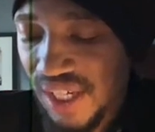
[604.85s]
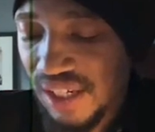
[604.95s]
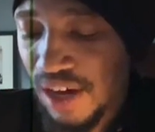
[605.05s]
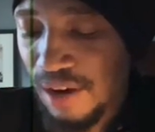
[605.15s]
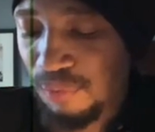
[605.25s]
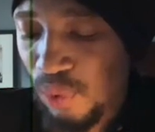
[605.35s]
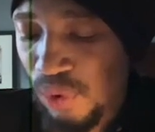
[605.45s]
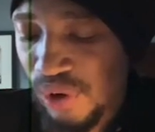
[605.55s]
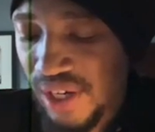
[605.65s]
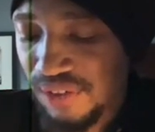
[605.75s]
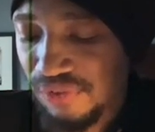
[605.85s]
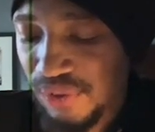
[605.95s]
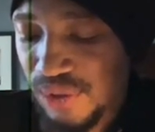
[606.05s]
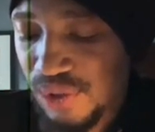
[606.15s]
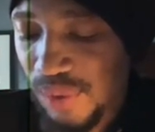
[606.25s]
Vietnam War in
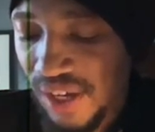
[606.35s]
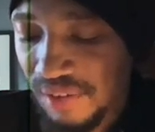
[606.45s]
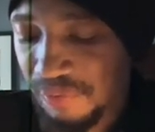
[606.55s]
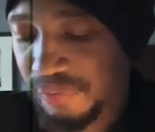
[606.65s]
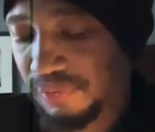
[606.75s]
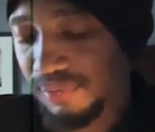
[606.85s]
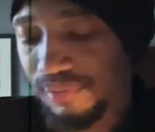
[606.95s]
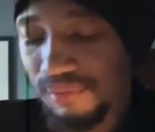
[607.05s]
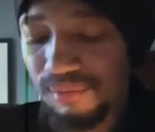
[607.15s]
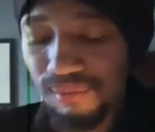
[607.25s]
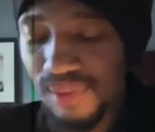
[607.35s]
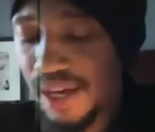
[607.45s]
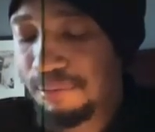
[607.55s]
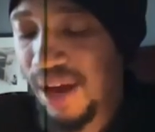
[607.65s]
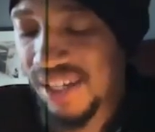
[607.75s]
full swing.
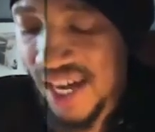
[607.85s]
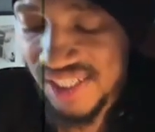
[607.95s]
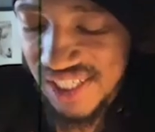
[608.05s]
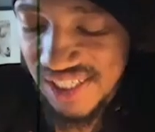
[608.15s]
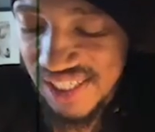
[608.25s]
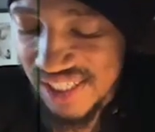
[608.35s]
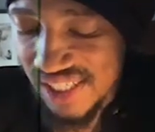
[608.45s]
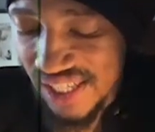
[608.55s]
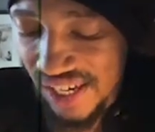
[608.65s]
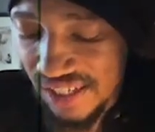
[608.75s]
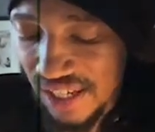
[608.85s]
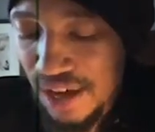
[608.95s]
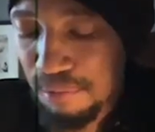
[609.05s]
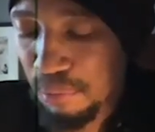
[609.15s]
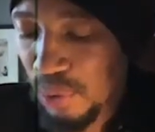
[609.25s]
By 1968,
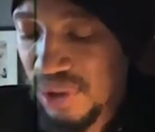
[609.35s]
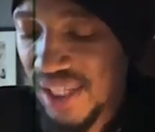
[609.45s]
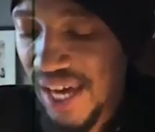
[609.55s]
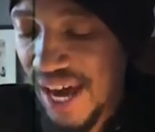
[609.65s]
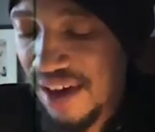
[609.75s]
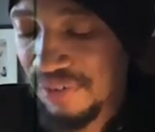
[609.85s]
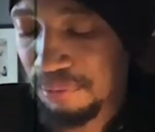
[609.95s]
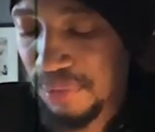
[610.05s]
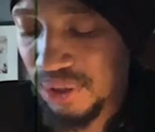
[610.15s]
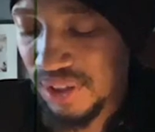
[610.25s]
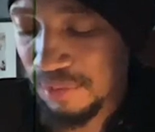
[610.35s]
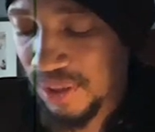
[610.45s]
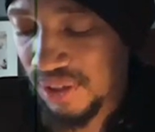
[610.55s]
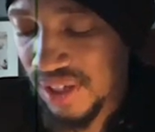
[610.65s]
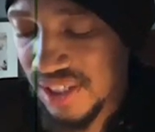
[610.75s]
more than half a million
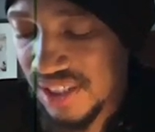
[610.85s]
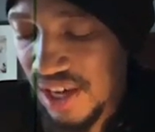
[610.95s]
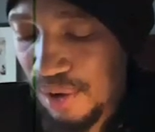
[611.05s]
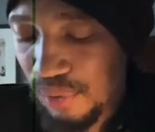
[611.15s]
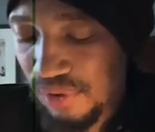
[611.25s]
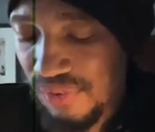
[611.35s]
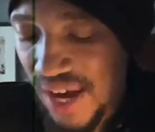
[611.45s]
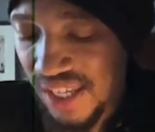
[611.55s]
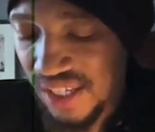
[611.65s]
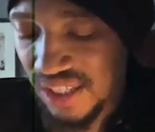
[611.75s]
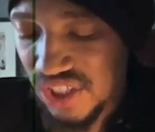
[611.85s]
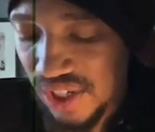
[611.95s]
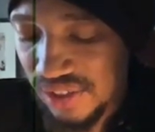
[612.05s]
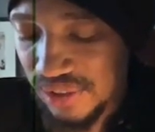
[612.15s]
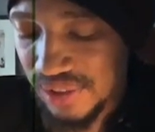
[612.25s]
Americans were fighting in the
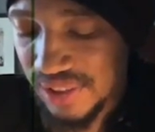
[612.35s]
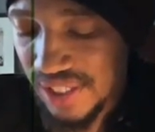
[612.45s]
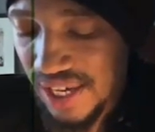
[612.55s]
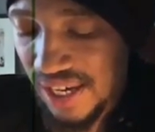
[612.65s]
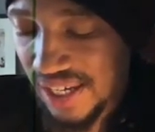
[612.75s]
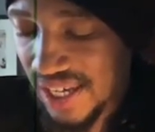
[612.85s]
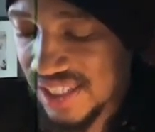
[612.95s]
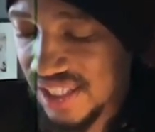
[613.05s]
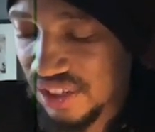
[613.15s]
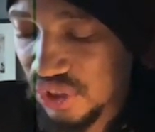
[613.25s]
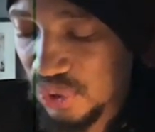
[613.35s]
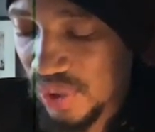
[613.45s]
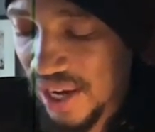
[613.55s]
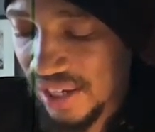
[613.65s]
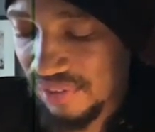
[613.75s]
jungles against a
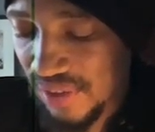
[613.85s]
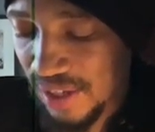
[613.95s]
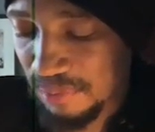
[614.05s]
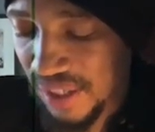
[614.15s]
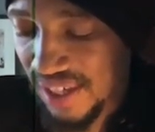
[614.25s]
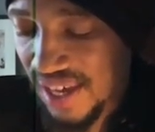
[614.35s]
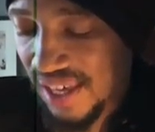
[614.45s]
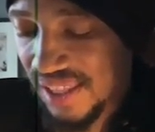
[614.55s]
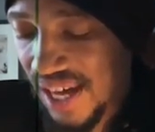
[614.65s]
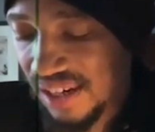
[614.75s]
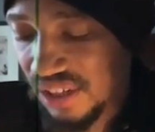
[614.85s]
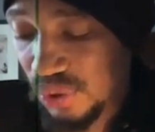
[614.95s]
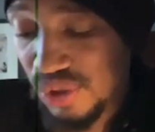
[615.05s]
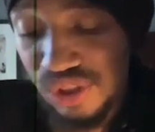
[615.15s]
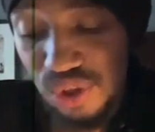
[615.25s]
new kind of enemy that
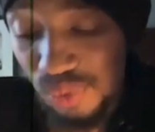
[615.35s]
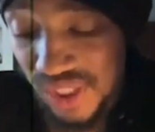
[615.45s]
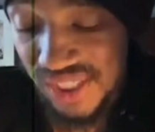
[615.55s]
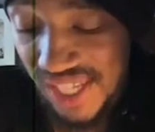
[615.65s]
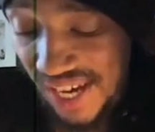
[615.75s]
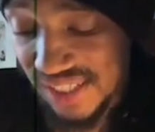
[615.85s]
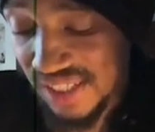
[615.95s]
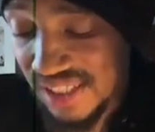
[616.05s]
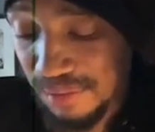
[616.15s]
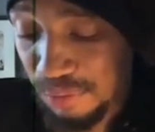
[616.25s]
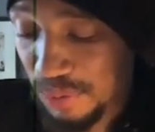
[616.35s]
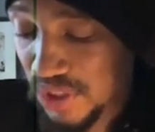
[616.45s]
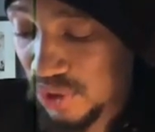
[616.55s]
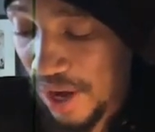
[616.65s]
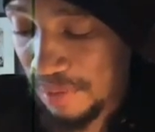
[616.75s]
used guerrilla tactics and
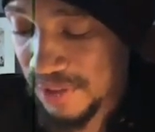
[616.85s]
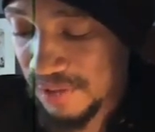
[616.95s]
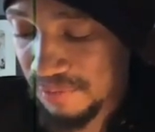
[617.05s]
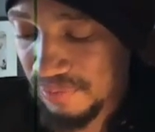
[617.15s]
booby traps.